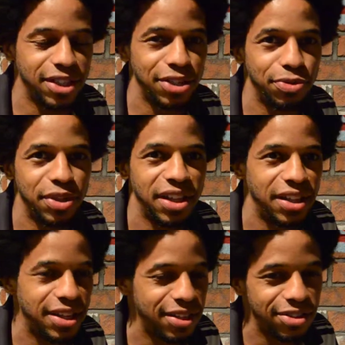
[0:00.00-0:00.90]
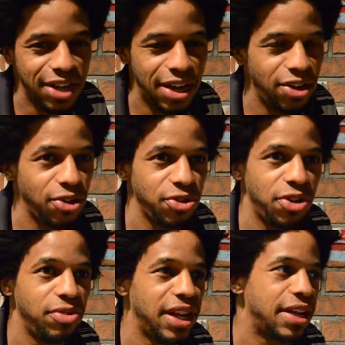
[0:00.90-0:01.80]
that you really think is, I don't know, you
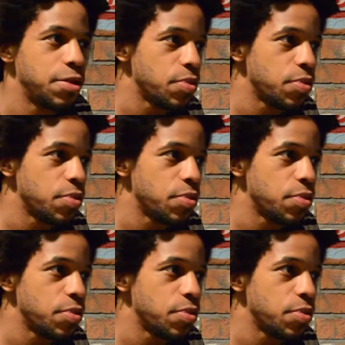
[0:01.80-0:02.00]
know, like